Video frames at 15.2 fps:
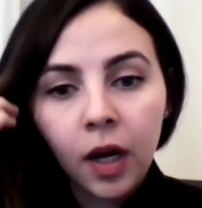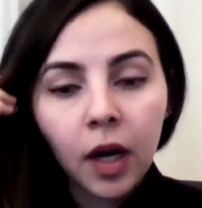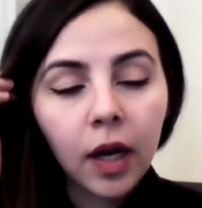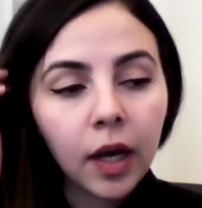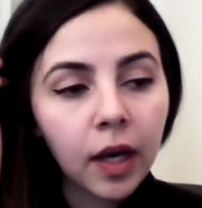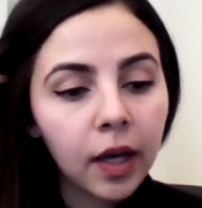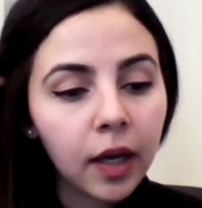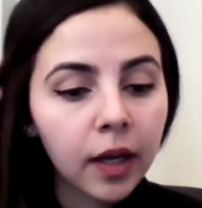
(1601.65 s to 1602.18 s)

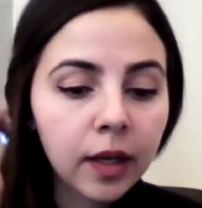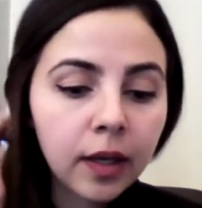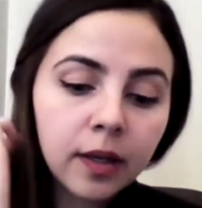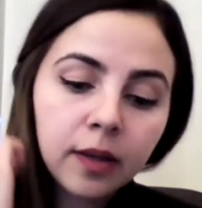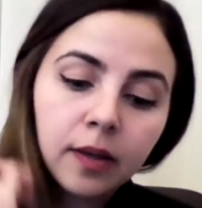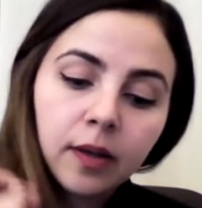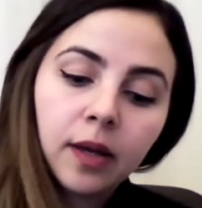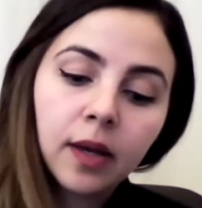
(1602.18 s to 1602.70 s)

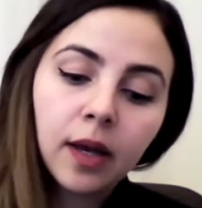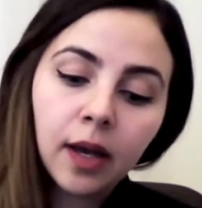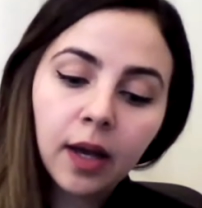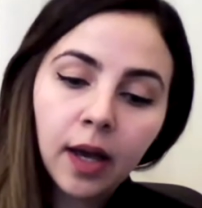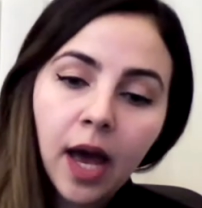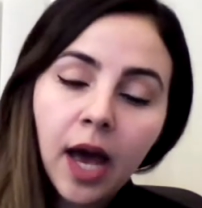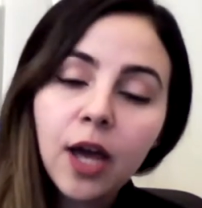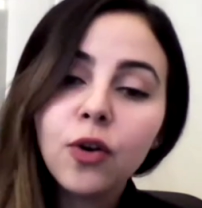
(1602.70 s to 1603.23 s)

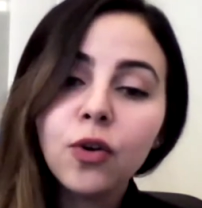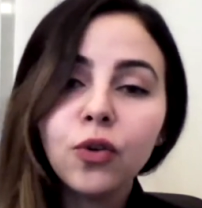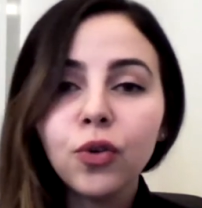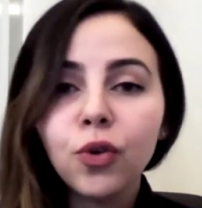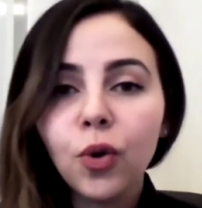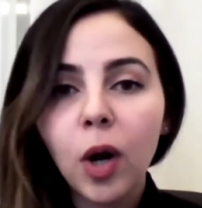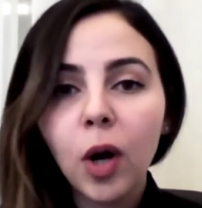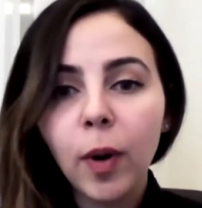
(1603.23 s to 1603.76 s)
I don't
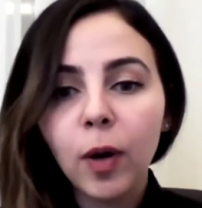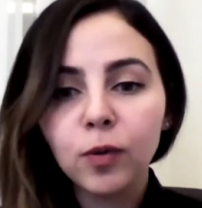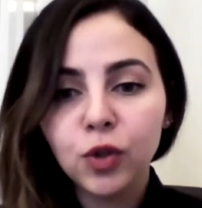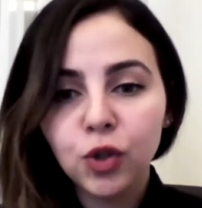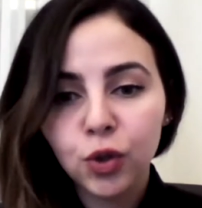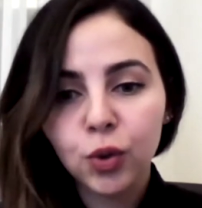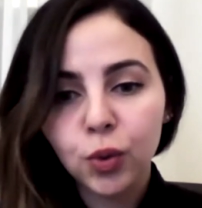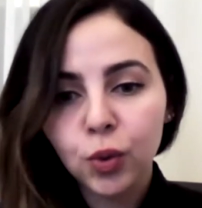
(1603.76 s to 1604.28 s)
know
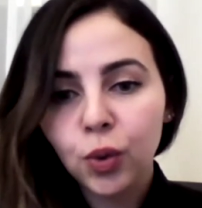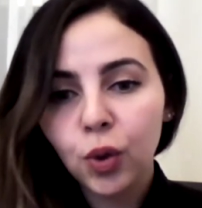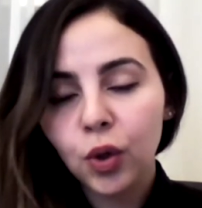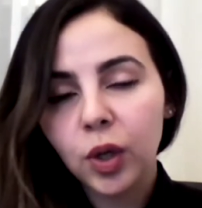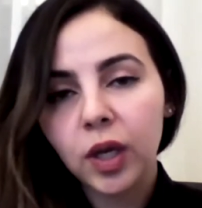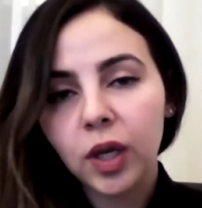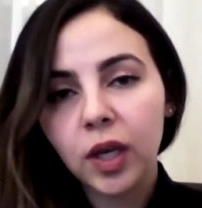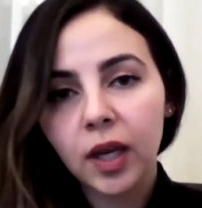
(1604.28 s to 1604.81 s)
about you.
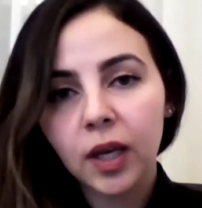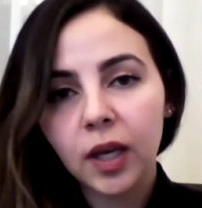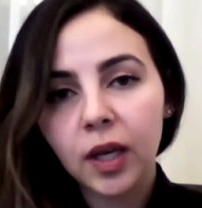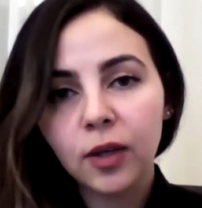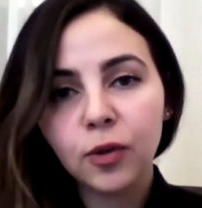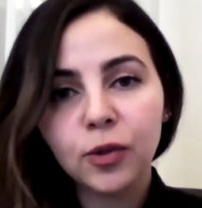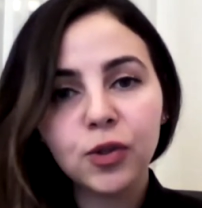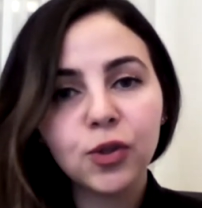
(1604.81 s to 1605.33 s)

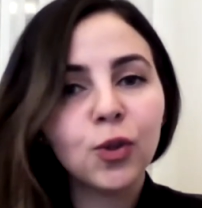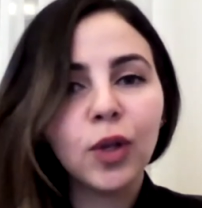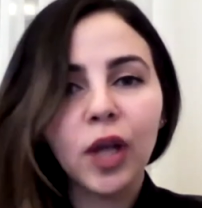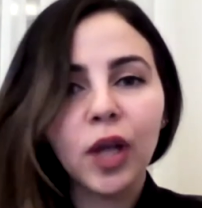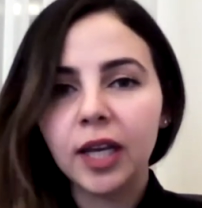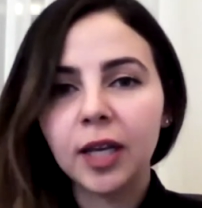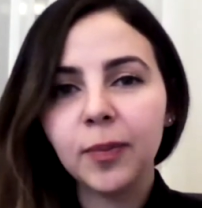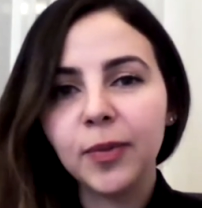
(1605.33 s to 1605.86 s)
Okay, you're so
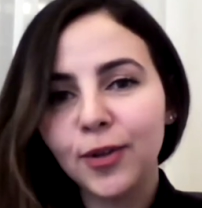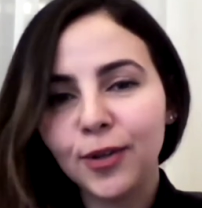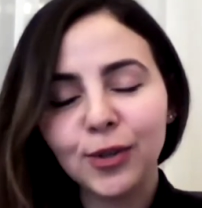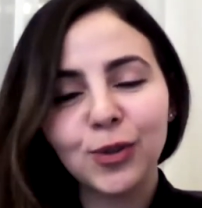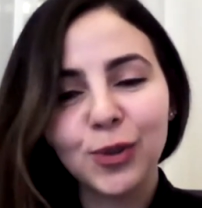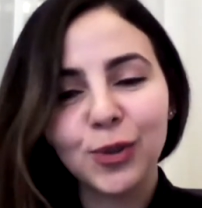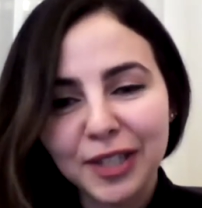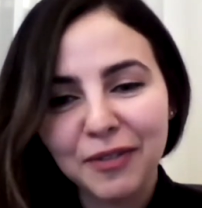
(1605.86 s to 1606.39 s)
lucky
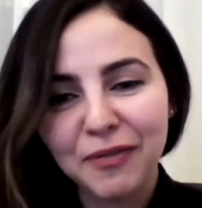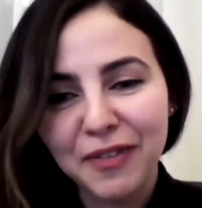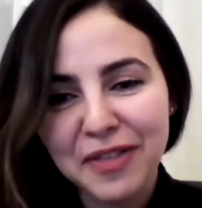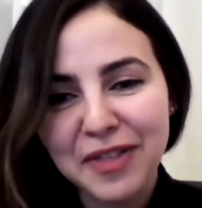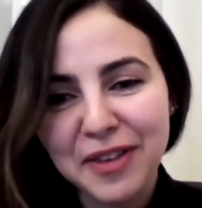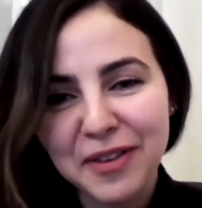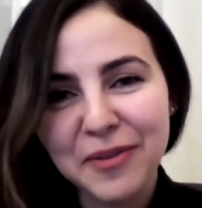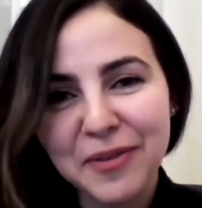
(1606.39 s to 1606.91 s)
because you live
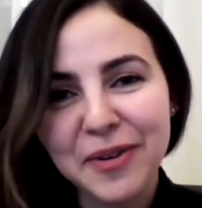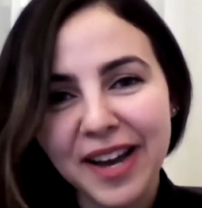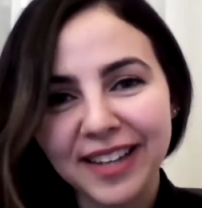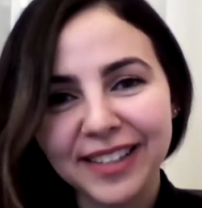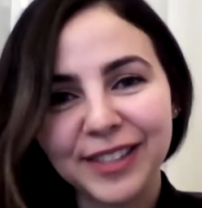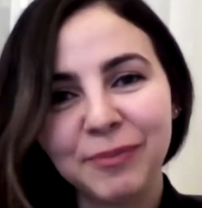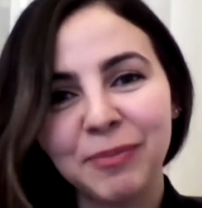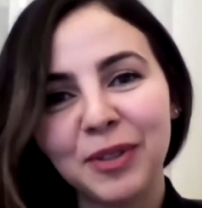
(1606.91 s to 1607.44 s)
in the
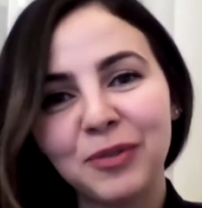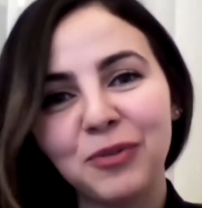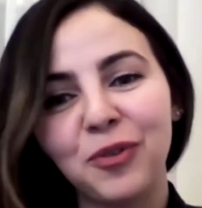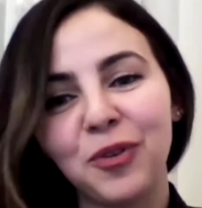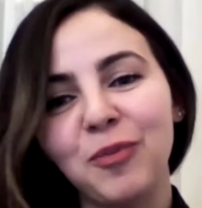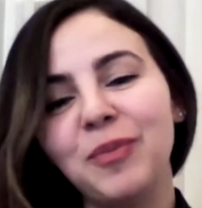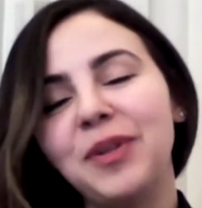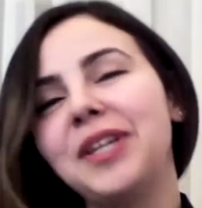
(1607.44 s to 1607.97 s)
US, but
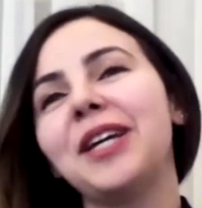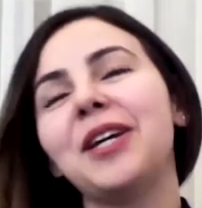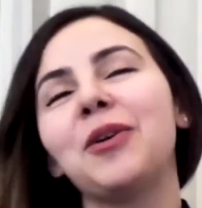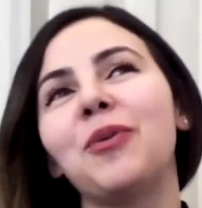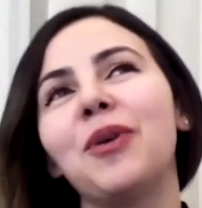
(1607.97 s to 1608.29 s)
for me,